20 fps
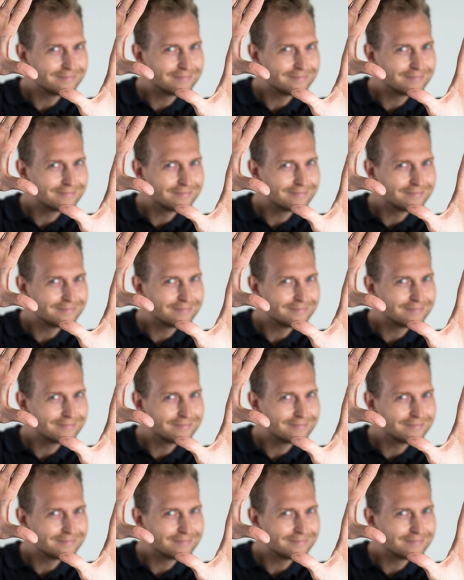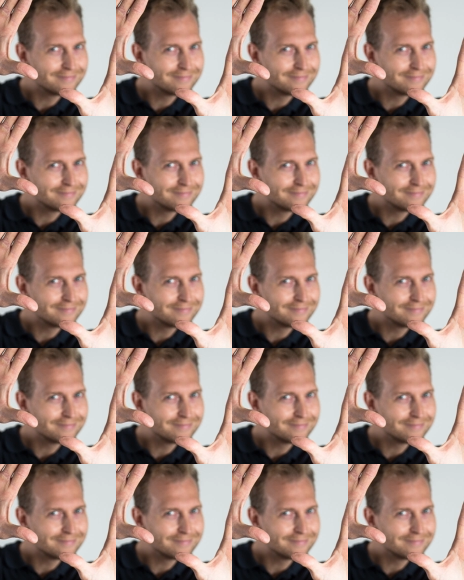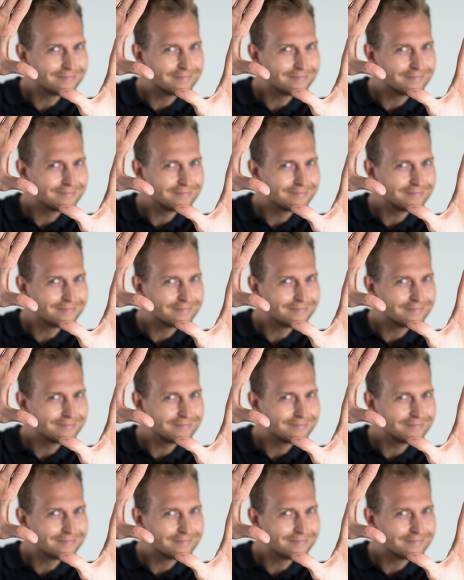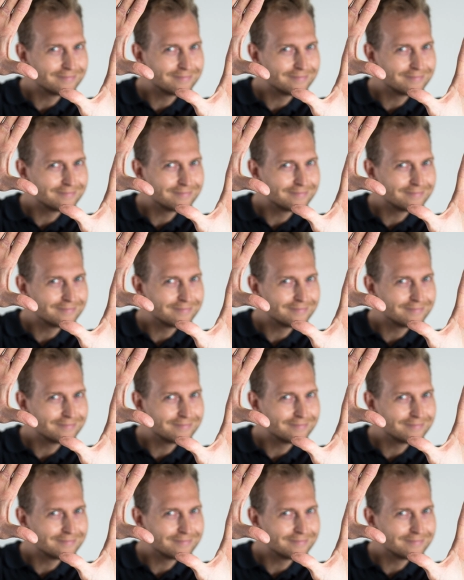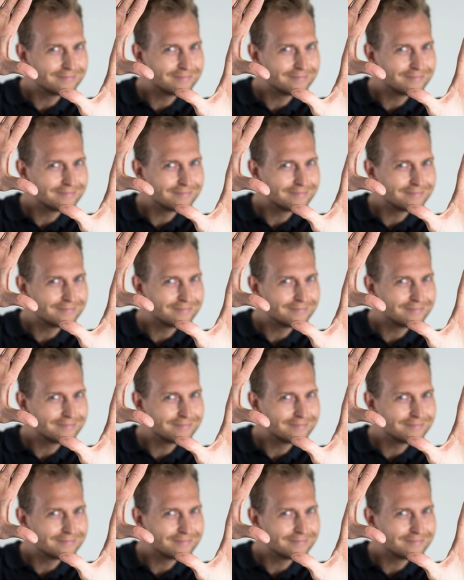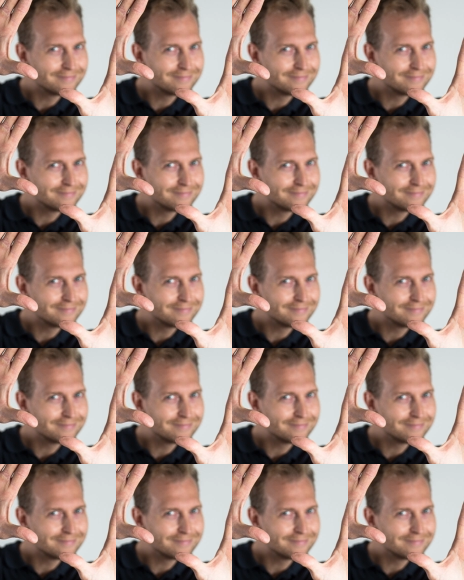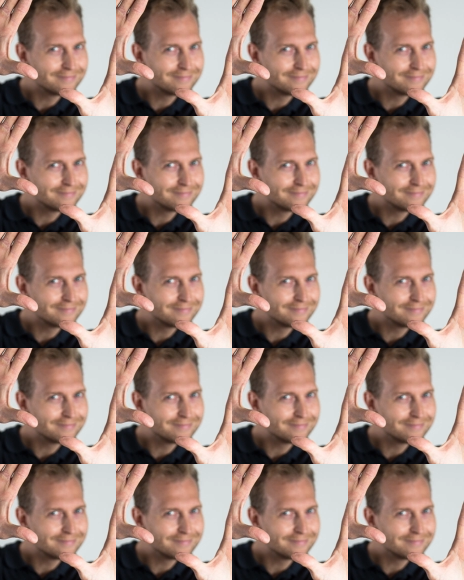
[no speech]